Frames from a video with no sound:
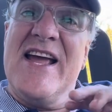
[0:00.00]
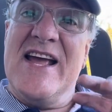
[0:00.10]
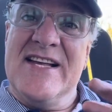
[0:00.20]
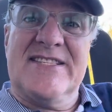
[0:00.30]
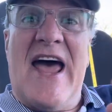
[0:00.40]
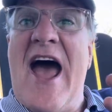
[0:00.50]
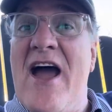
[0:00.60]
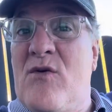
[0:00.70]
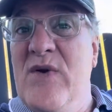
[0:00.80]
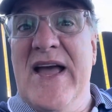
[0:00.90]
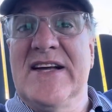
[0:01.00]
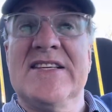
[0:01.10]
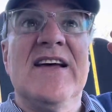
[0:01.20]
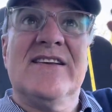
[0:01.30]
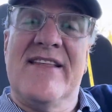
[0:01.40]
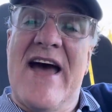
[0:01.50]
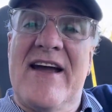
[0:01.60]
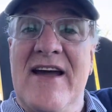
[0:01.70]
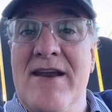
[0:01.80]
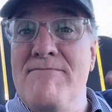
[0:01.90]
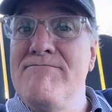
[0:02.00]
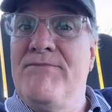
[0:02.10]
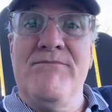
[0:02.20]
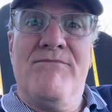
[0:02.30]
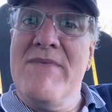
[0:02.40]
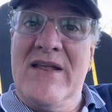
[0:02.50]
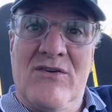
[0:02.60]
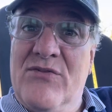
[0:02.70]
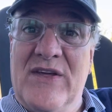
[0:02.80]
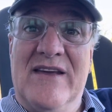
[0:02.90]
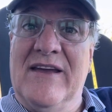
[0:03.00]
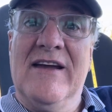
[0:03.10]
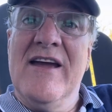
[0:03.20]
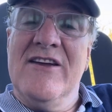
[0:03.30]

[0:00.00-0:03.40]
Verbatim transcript: is to acquiesce to that kind of mental thinking,